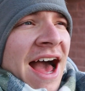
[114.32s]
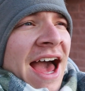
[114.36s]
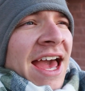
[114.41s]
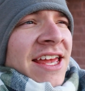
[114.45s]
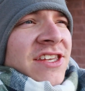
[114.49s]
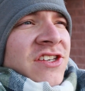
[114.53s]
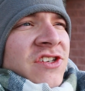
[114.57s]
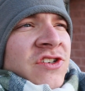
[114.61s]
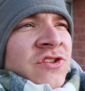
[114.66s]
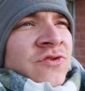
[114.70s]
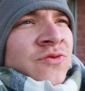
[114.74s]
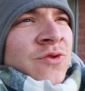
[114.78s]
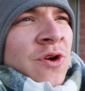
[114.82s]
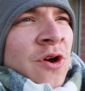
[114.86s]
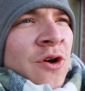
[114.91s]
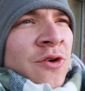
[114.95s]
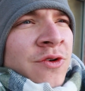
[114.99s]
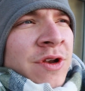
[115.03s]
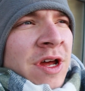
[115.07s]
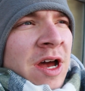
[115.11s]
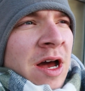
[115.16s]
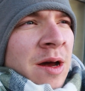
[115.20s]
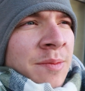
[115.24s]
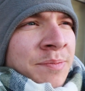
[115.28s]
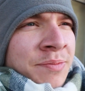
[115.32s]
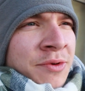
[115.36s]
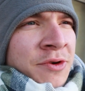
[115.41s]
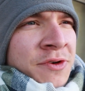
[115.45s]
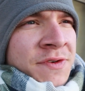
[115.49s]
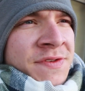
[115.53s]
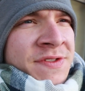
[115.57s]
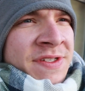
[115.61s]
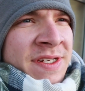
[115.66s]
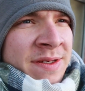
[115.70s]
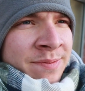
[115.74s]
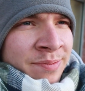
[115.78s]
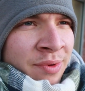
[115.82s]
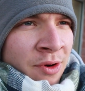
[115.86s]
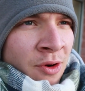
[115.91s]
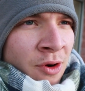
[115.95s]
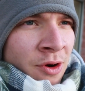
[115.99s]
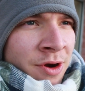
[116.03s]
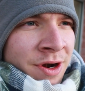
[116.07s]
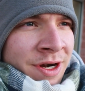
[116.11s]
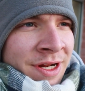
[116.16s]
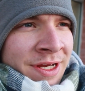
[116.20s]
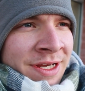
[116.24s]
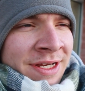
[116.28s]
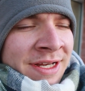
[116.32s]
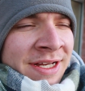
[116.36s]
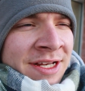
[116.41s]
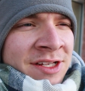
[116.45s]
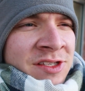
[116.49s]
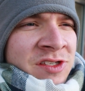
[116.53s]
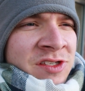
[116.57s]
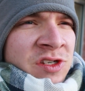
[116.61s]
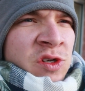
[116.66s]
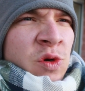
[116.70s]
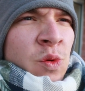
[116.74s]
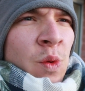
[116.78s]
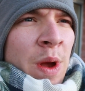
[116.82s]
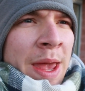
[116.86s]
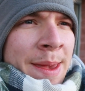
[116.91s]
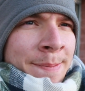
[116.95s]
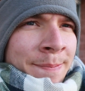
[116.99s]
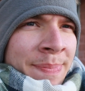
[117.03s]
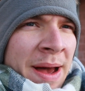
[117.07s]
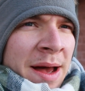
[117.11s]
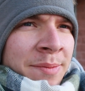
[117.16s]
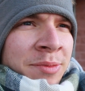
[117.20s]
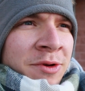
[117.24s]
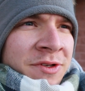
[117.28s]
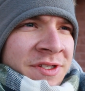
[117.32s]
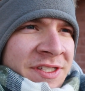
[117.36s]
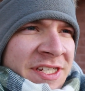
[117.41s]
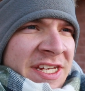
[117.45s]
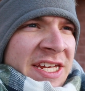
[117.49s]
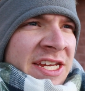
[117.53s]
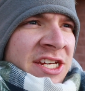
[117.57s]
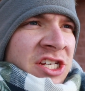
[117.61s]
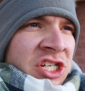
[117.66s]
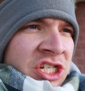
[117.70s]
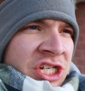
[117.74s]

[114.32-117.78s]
I just rode a boosted board to a bubble tea